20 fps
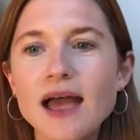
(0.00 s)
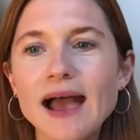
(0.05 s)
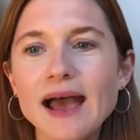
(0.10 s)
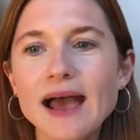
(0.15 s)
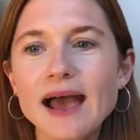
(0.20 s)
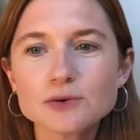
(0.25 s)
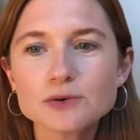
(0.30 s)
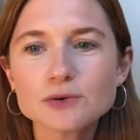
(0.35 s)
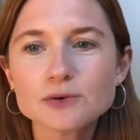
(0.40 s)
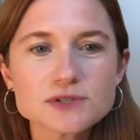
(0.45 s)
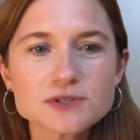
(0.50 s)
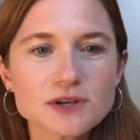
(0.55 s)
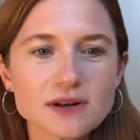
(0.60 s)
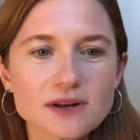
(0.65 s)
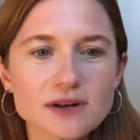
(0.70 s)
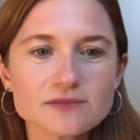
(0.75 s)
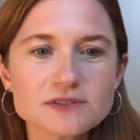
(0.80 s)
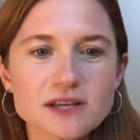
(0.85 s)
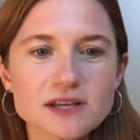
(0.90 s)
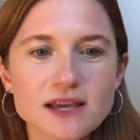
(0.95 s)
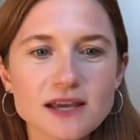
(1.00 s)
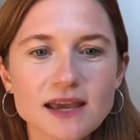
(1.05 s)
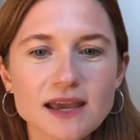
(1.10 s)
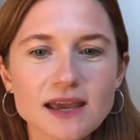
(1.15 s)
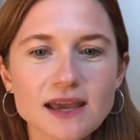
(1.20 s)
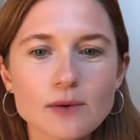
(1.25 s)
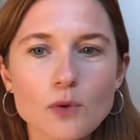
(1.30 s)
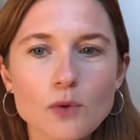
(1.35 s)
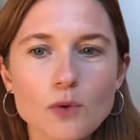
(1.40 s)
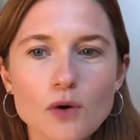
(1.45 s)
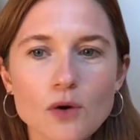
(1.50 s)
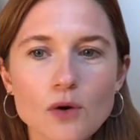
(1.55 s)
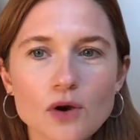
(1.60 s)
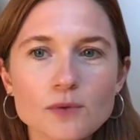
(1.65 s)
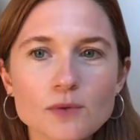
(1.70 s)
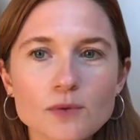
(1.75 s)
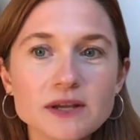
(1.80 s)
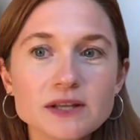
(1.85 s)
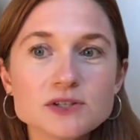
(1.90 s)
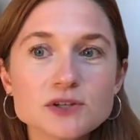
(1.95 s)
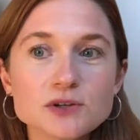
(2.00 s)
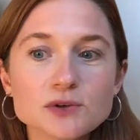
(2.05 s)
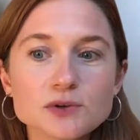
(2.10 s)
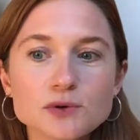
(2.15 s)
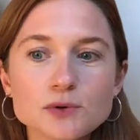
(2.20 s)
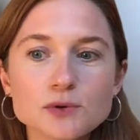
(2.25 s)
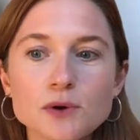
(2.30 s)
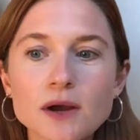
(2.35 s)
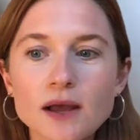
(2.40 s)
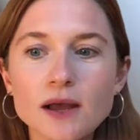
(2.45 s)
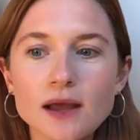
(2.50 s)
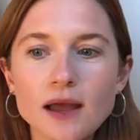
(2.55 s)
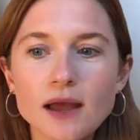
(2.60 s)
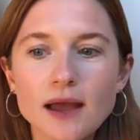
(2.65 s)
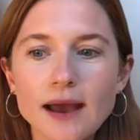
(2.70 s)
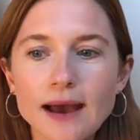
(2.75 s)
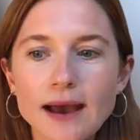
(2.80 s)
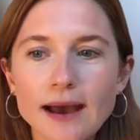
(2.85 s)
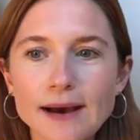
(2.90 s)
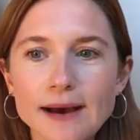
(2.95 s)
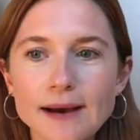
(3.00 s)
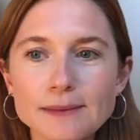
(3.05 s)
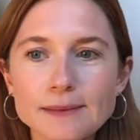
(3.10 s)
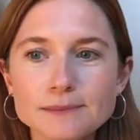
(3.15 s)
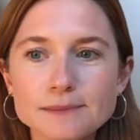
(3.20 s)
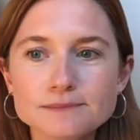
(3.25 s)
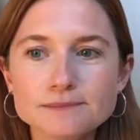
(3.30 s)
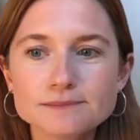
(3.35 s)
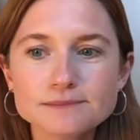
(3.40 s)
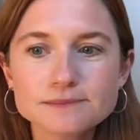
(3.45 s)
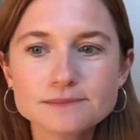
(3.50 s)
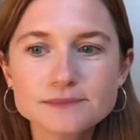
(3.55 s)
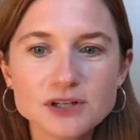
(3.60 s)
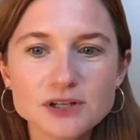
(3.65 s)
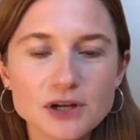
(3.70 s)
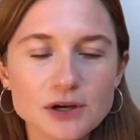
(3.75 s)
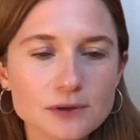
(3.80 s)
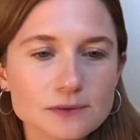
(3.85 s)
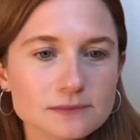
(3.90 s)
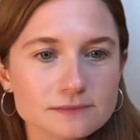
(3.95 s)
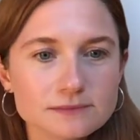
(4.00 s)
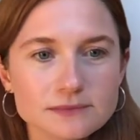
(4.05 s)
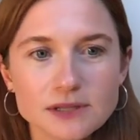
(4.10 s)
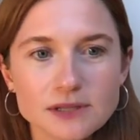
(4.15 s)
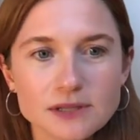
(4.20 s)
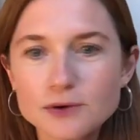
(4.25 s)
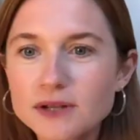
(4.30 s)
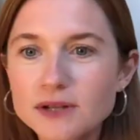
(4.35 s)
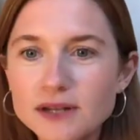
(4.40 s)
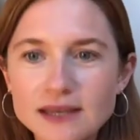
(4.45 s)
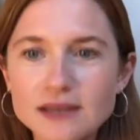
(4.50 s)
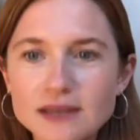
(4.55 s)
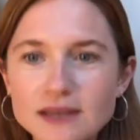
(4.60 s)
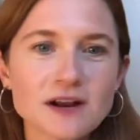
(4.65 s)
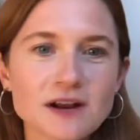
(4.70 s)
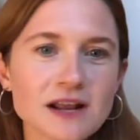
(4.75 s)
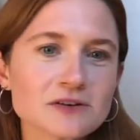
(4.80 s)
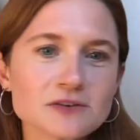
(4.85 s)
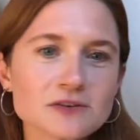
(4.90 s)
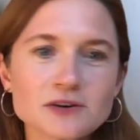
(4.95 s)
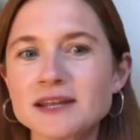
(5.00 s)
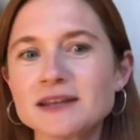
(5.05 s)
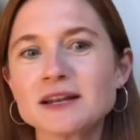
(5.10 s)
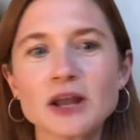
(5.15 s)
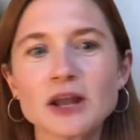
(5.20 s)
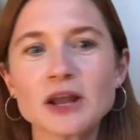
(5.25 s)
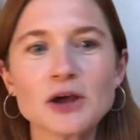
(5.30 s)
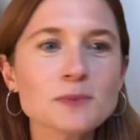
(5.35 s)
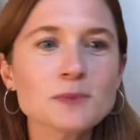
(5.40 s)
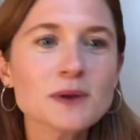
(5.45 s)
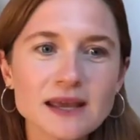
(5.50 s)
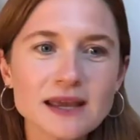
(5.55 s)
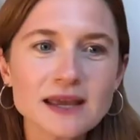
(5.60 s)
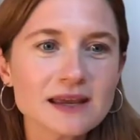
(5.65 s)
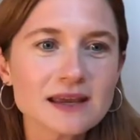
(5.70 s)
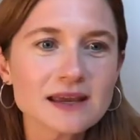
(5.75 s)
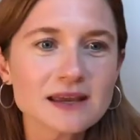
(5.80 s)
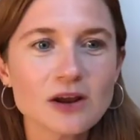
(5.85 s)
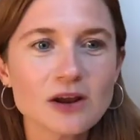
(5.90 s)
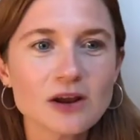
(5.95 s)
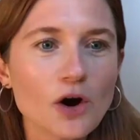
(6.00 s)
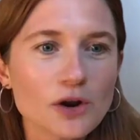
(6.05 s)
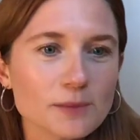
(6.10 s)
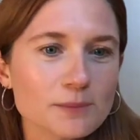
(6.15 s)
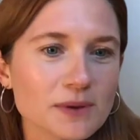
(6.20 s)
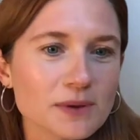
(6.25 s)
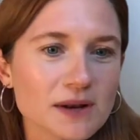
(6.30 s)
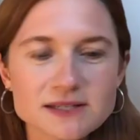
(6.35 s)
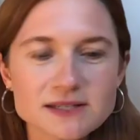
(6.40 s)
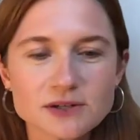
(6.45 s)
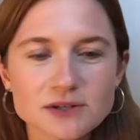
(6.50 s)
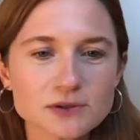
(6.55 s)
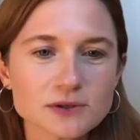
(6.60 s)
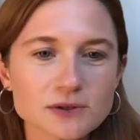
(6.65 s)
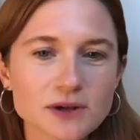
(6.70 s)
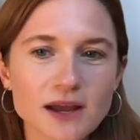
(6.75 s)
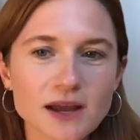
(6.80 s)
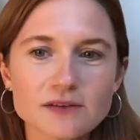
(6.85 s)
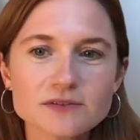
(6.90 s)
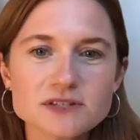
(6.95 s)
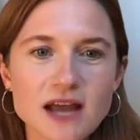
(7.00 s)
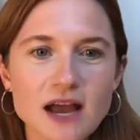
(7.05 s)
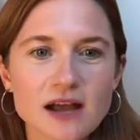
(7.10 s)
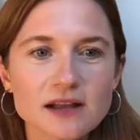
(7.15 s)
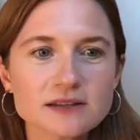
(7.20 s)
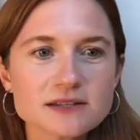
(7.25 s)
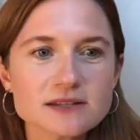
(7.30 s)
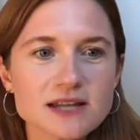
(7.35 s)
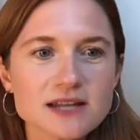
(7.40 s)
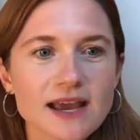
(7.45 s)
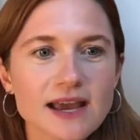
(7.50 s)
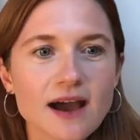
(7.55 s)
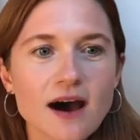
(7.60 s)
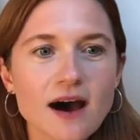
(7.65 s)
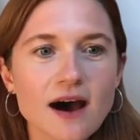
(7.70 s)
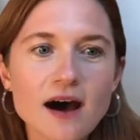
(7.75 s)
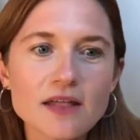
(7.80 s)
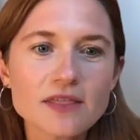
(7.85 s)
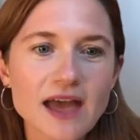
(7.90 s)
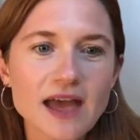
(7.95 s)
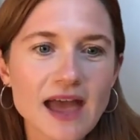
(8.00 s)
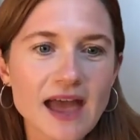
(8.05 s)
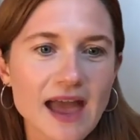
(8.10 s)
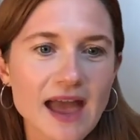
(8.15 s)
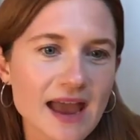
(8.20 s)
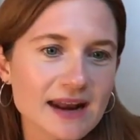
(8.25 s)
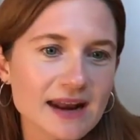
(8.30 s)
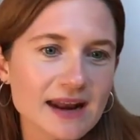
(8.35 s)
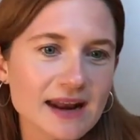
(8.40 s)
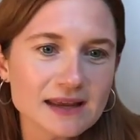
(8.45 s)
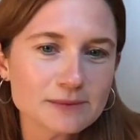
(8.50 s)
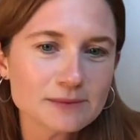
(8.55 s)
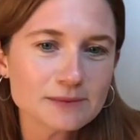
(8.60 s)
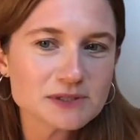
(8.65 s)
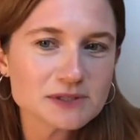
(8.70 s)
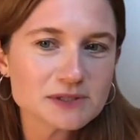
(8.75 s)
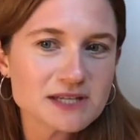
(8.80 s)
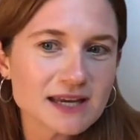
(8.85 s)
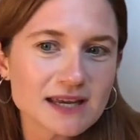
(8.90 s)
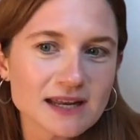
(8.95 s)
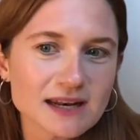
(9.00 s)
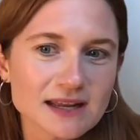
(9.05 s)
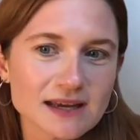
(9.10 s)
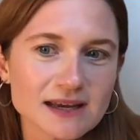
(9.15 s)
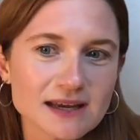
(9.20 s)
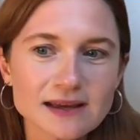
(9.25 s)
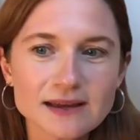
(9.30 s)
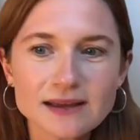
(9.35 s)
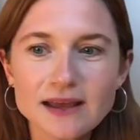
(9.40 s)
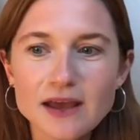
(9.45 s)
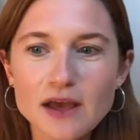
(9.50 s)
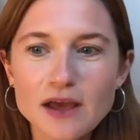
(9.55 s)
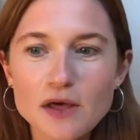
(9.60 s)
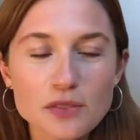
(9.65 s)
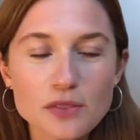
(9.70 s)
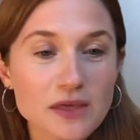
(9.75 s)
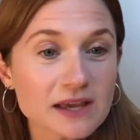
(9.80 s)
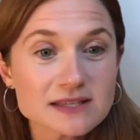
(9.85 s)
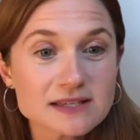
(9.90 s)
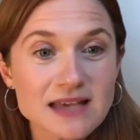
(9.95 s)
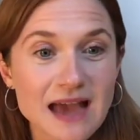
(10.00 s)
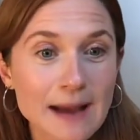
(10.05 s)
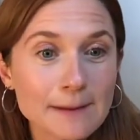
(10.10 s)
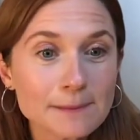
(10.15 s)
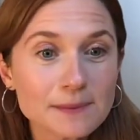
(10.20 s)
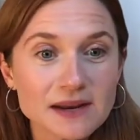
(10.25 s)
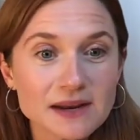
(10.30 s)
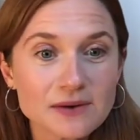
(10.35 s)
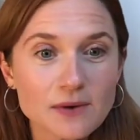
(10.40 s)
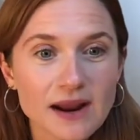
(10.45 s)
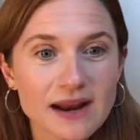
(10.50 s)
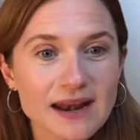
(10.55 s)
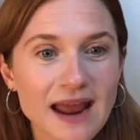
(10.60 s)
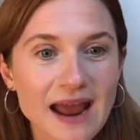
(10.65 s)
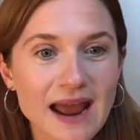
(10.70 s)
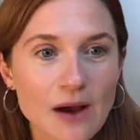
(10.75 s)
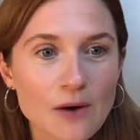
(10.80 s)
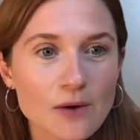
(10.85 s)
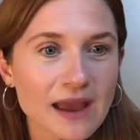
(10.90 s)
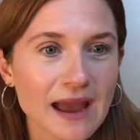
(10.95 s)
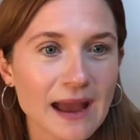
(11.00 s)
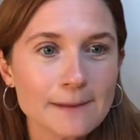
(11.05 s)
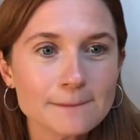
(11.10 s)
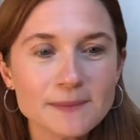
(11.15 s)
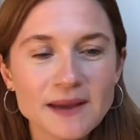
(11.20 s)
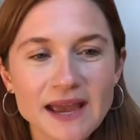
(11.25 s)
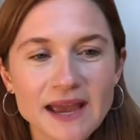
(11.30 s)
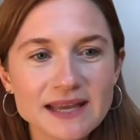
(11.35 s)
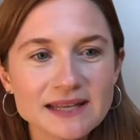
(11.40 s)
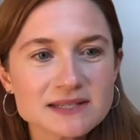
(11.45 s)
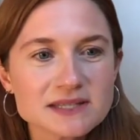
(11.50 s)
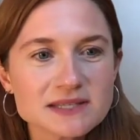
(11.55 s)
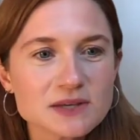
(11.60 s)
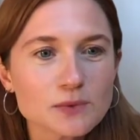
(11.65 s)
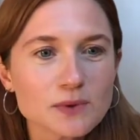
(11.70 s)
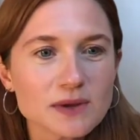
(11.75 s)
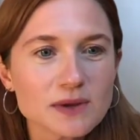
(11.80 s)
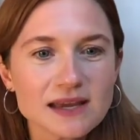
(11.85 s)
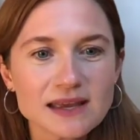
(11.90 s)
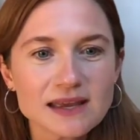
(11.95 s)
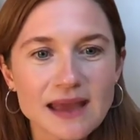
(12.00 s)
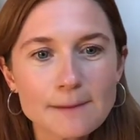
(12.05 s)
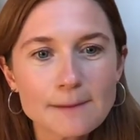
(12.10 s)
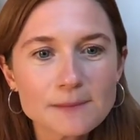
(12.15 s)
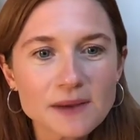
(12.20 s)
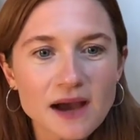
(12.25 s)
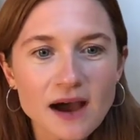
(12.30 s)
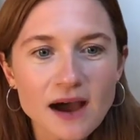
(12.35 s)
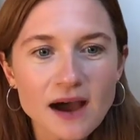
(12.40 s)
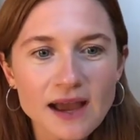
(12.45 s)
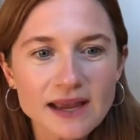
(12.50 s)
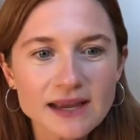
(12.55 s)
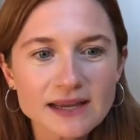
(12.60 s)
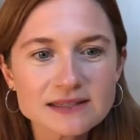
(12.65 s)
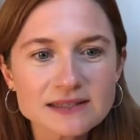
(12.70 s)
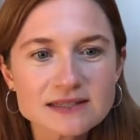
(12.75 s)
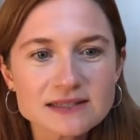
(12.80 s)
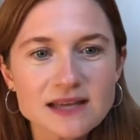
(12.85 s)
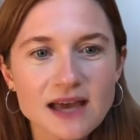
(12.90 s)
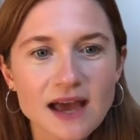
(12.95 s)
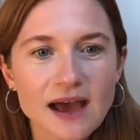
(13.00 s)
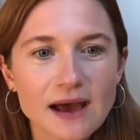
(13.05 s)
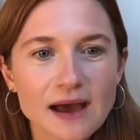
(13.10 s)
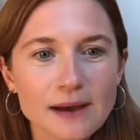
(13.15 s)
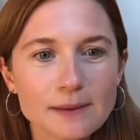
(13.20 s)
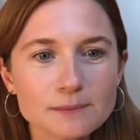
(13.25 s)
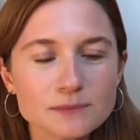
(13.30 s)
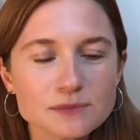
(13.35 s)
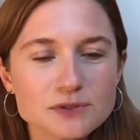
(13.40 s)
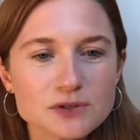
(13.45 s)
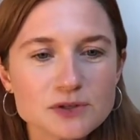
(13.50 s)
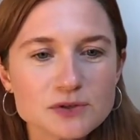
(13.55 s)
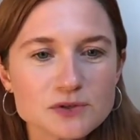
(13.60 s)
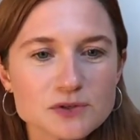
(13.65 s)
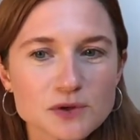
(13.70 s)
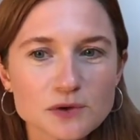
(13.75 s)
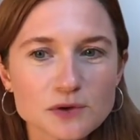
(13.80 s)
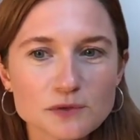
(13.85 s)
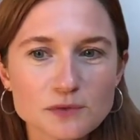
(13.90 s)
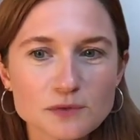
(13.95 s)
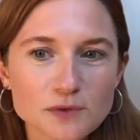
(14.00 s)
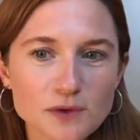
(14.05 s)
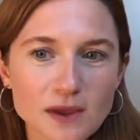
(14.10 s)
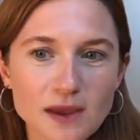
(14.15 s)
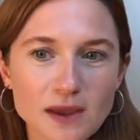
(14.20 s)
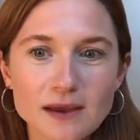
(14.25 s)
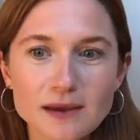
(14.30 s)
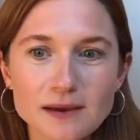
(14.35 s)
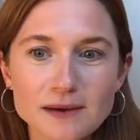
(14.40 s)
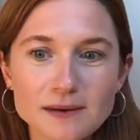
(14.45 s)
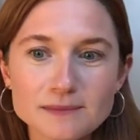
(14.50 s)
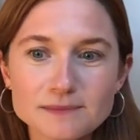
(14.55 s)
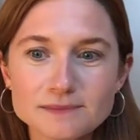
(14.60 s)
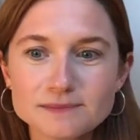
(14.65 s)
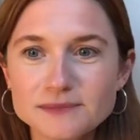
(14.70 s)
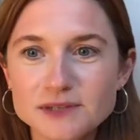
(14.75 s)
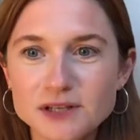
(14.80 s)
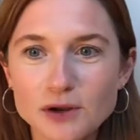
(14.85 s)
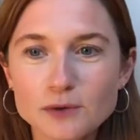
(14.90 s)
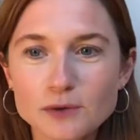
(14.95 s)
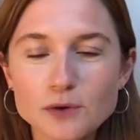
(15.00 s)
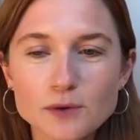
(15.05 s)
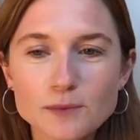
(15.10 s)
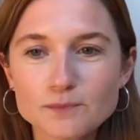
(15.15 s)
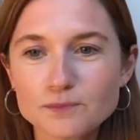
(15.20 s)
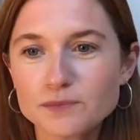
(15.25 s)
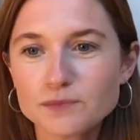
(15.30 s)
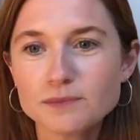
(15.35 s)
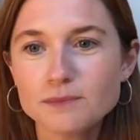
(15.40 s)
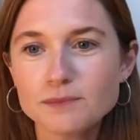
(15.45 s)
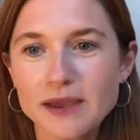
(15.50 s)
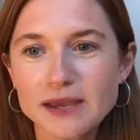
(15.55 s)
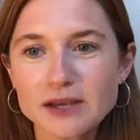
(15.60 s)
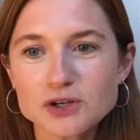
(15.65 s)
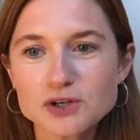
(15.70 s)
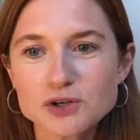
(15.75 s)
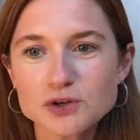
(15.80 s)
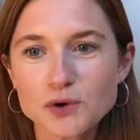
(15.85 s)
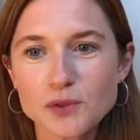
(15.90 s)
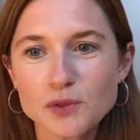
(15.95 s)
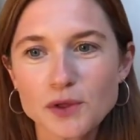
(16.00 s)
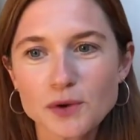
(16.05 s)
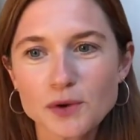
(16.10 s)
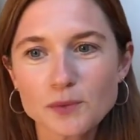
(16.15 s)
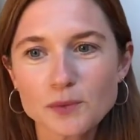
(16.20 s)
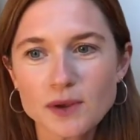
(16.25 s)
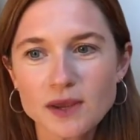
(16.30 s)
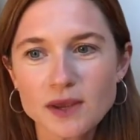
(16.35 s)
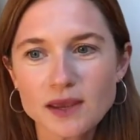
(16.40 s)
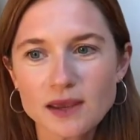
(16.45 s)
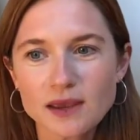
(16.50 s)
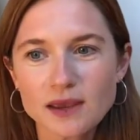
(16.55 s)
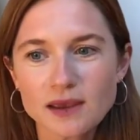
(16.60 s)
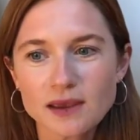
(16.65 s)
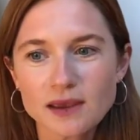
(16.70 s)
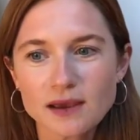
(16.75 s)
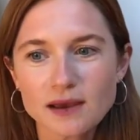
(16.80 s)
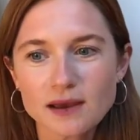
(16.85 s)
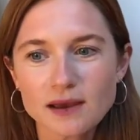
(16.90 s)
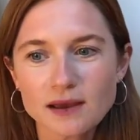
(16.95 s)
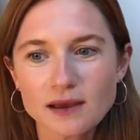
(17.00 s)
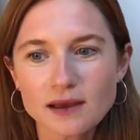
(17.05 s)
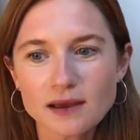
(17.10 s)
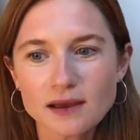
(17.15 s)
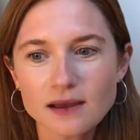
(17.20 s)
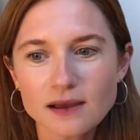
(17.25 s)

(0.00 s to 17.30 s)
And I'd also love to hear what can we do locally, federally, globally, on a political kind of stance. Like, are there any particular things happening right now, campaigns that we can get behind to sort of, make sure that we,